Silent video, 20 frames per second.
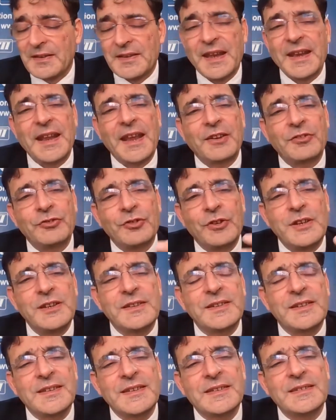that
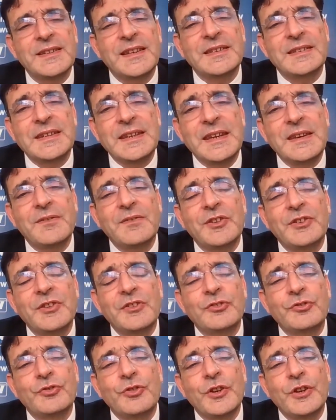actually this is the theme which
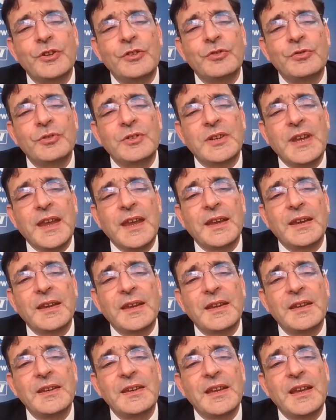is going to take
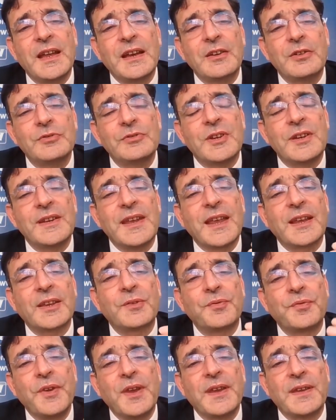India to the
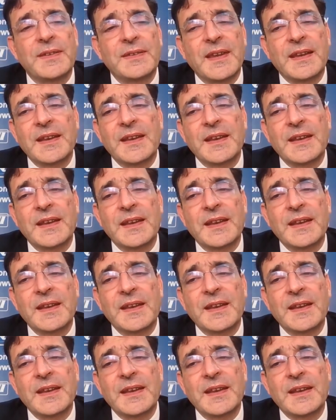next phase.